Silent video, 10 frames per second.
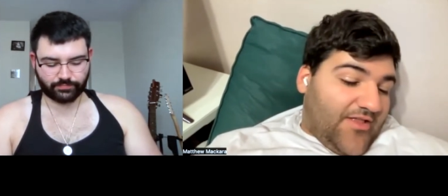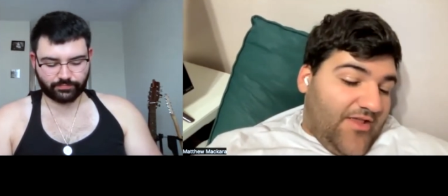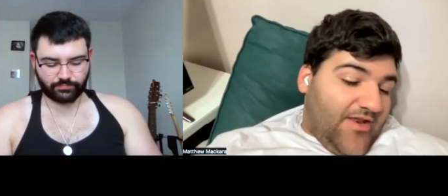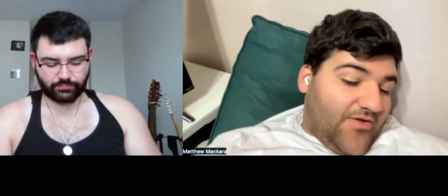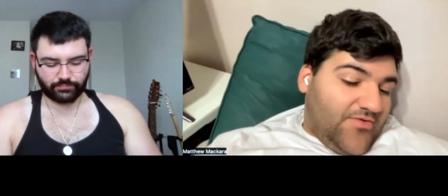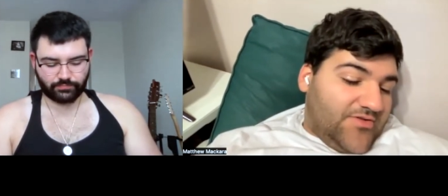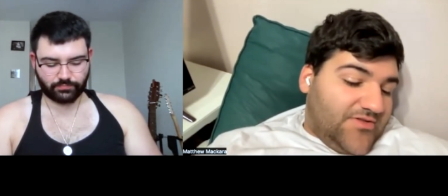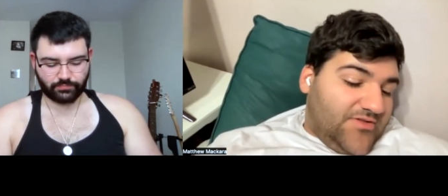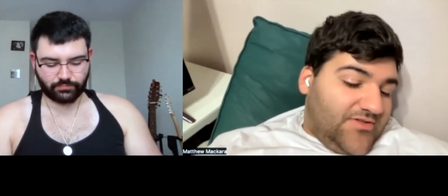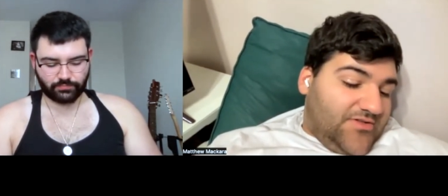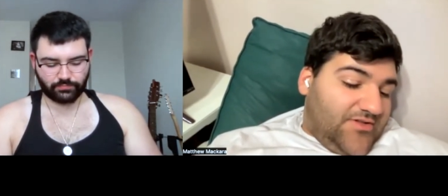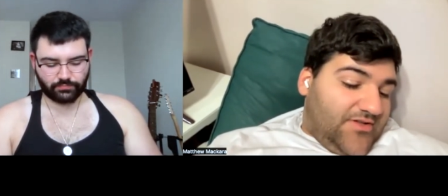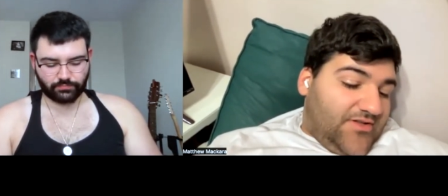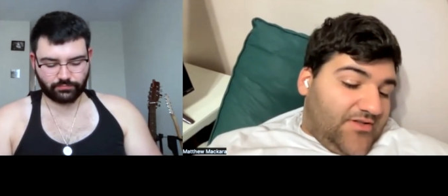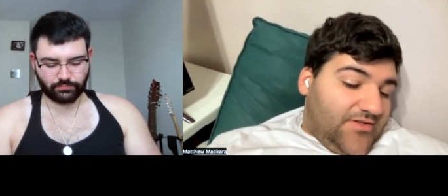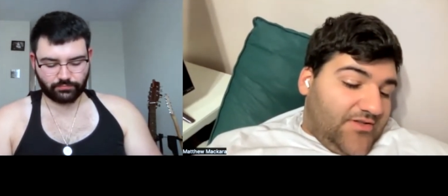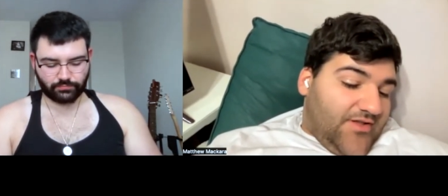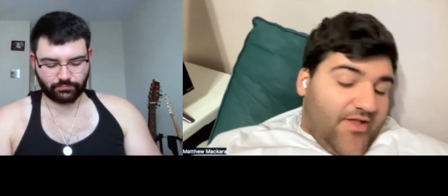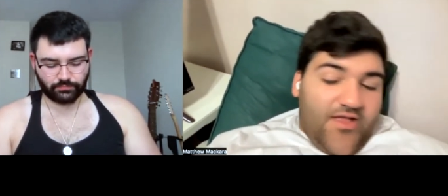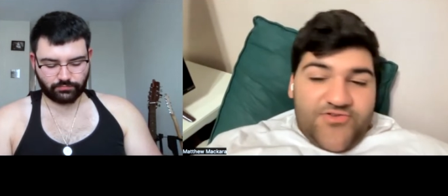Speaker 1: You know,
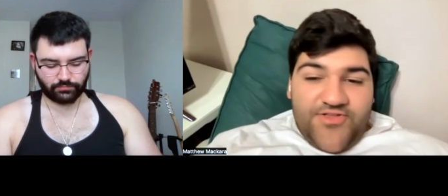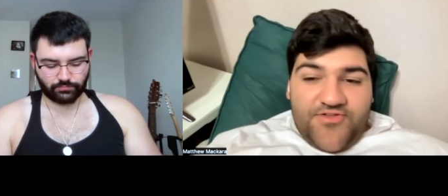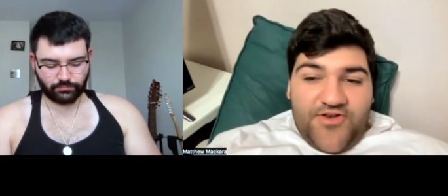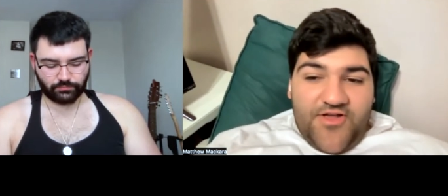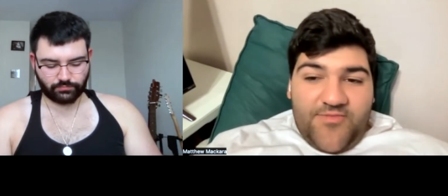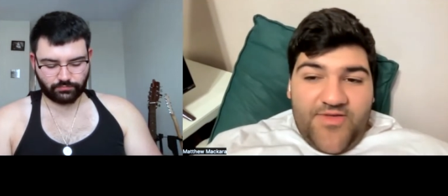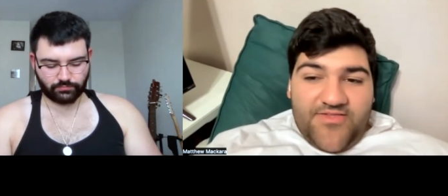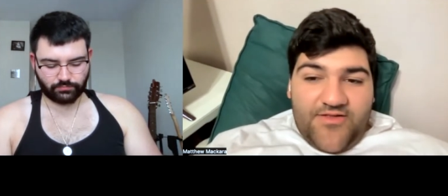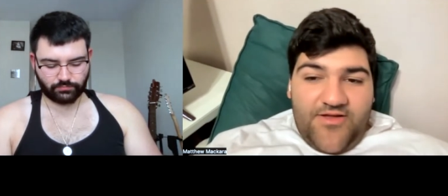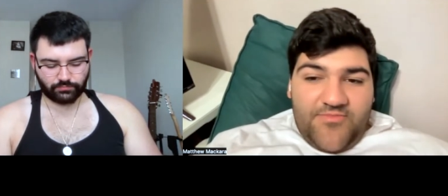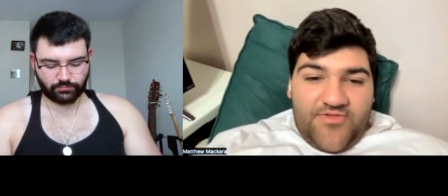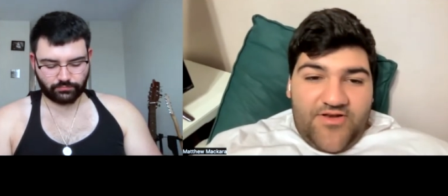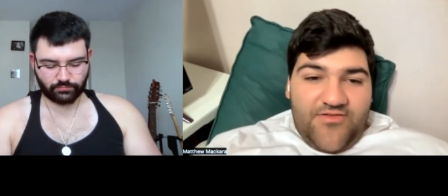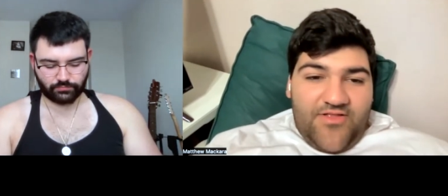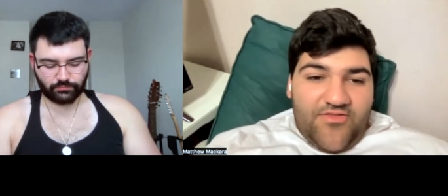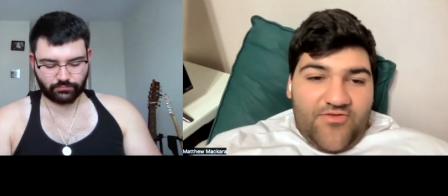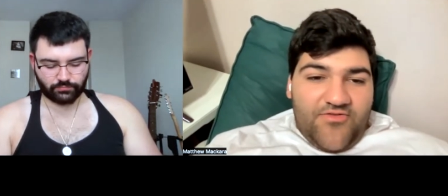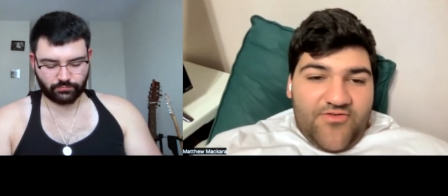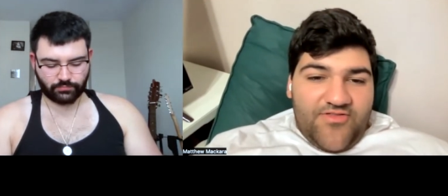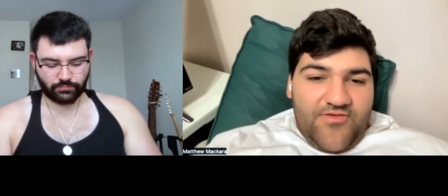it's just gonna come as it comes. You know, that's
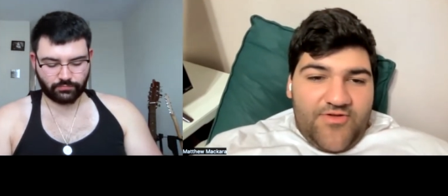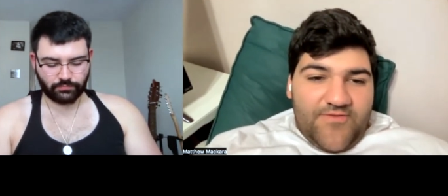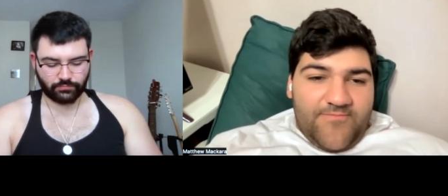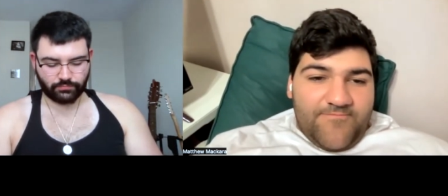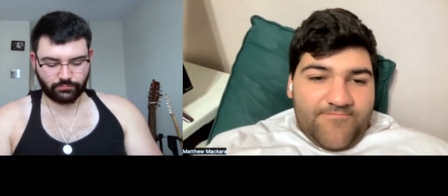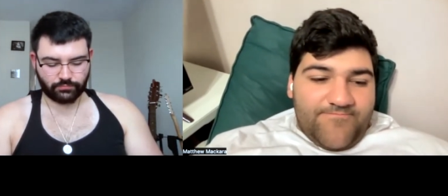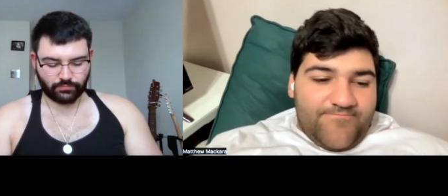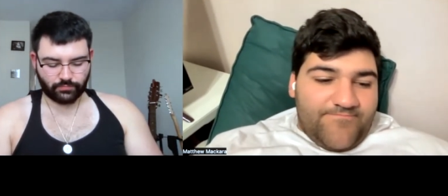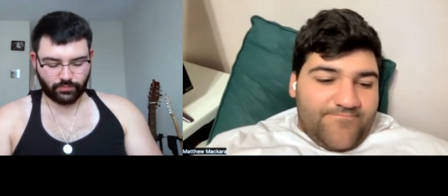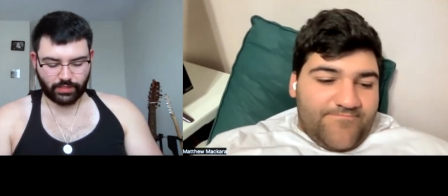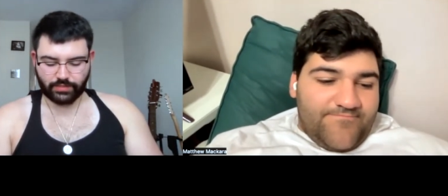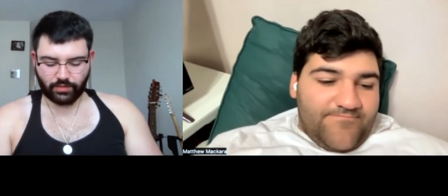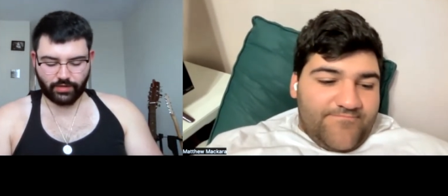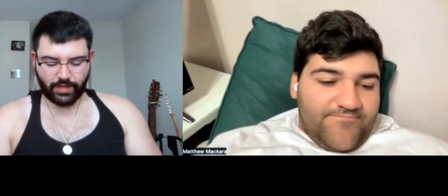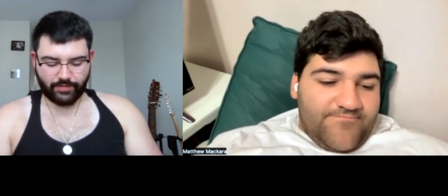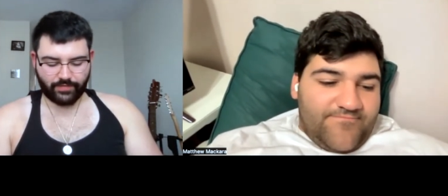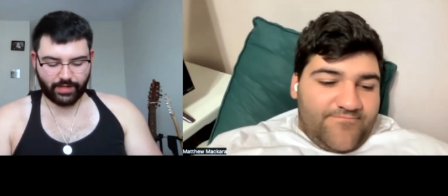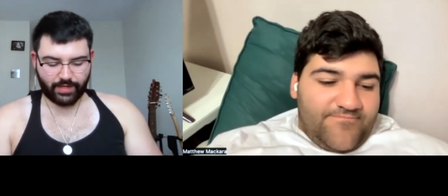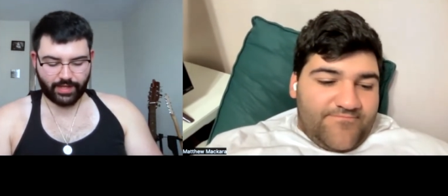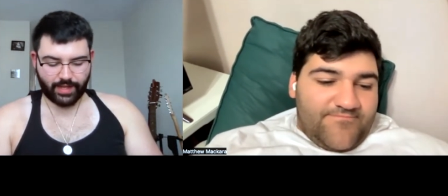all there is to it.
Speaker 2: I don't have
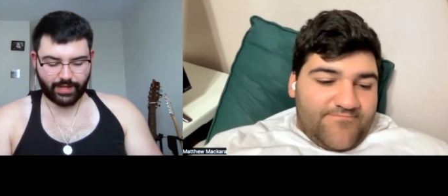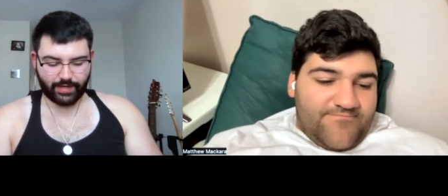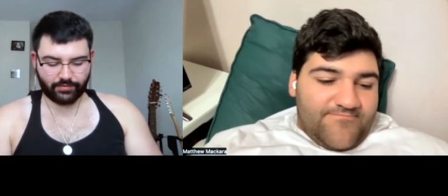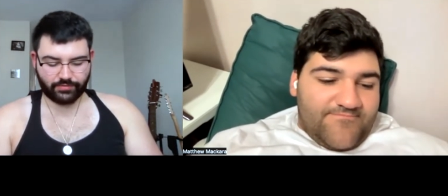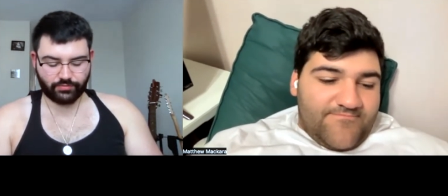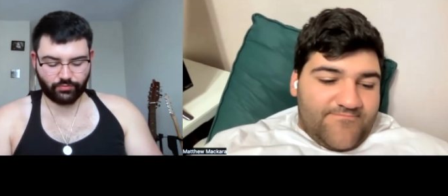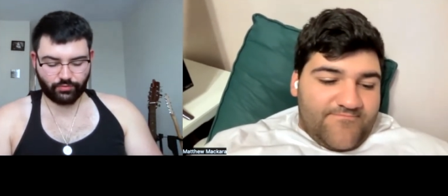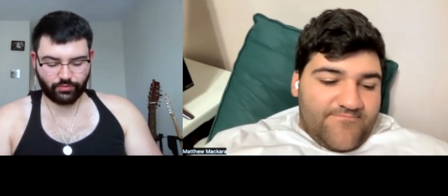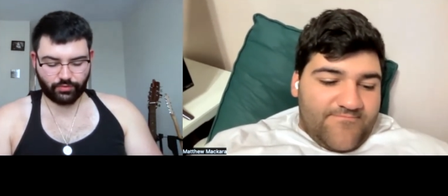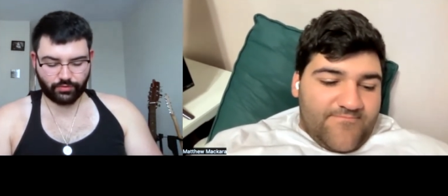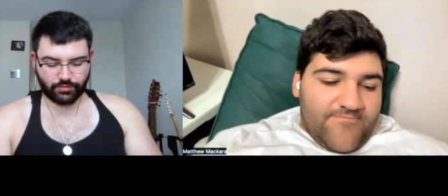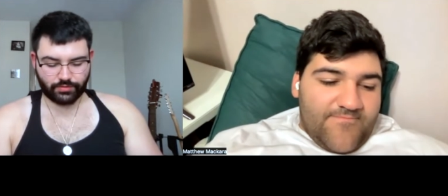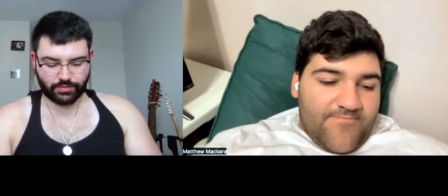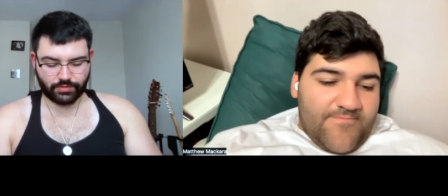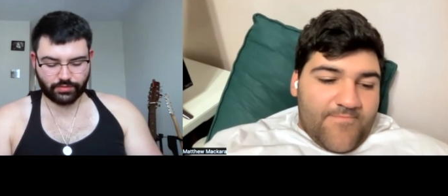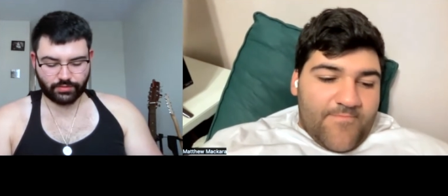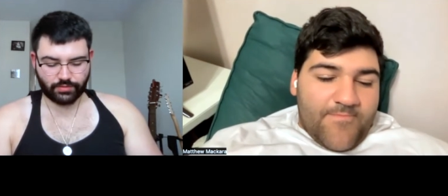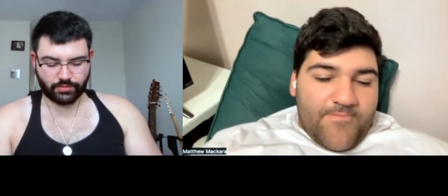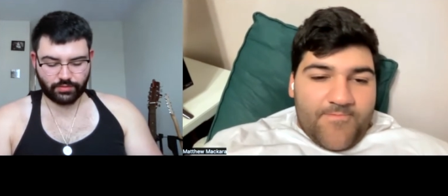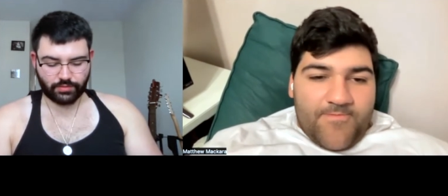any anger towards.
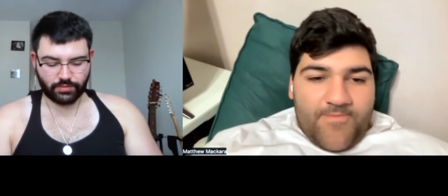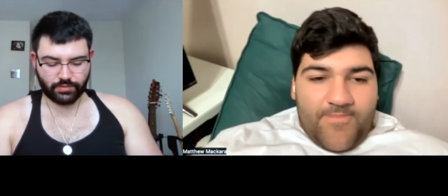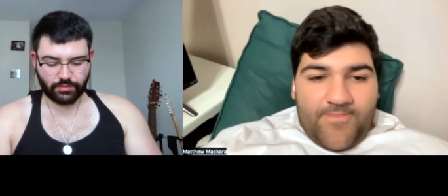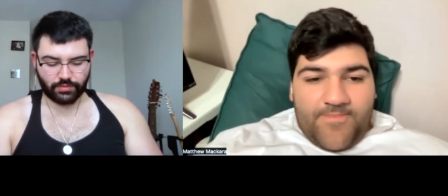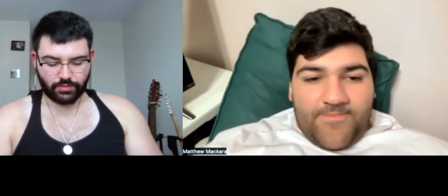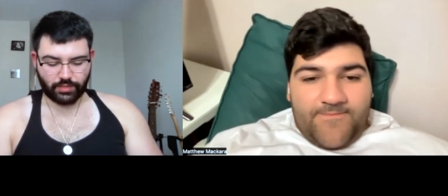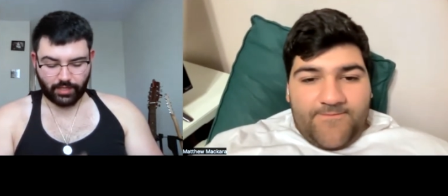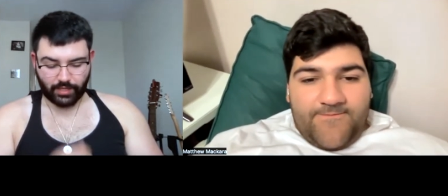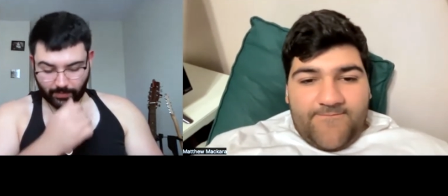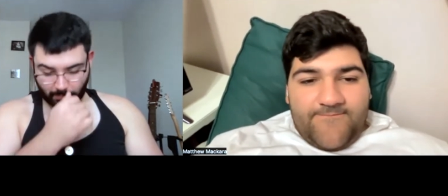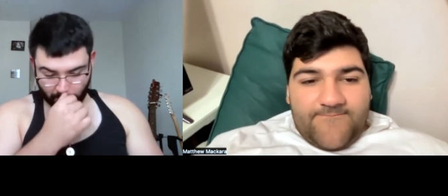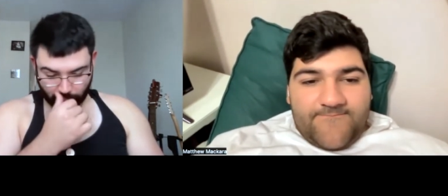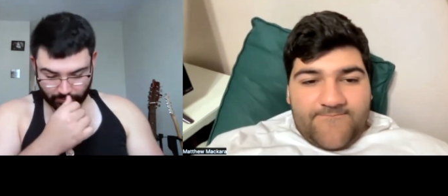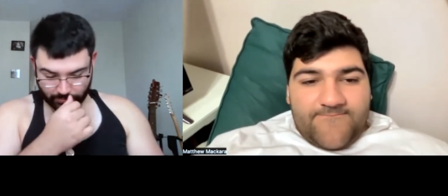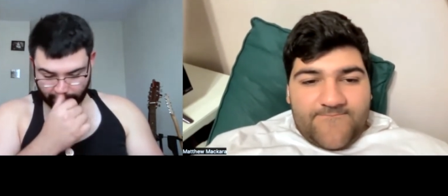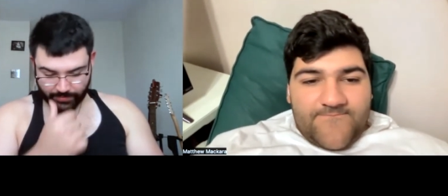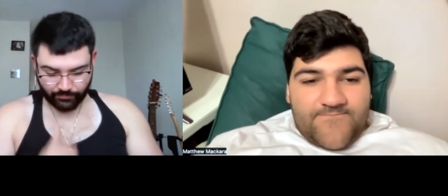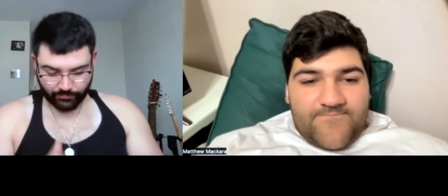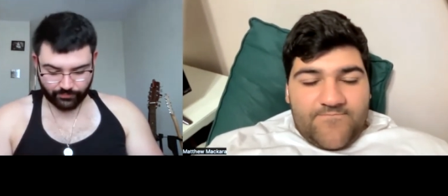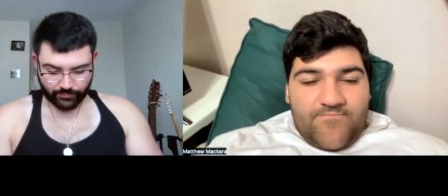Um, what's her
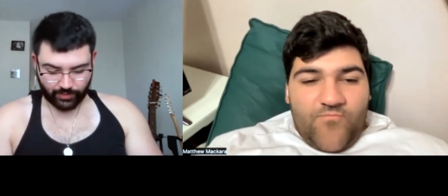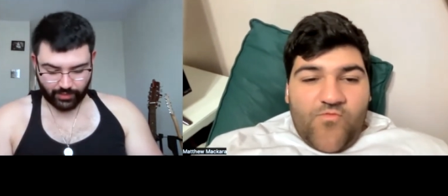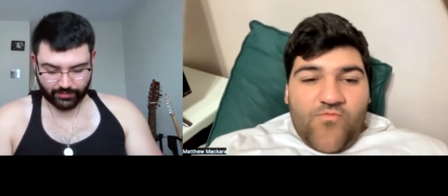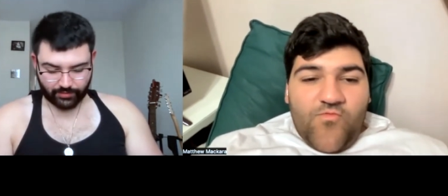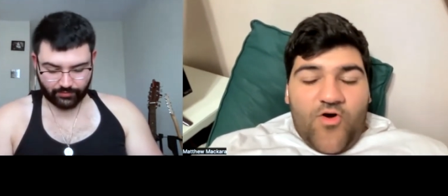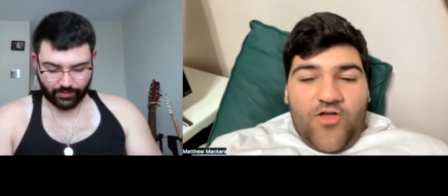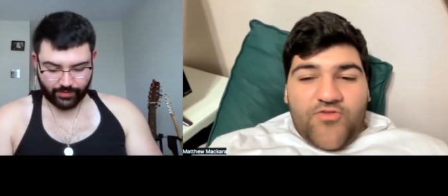name? Lana Del Rey. We're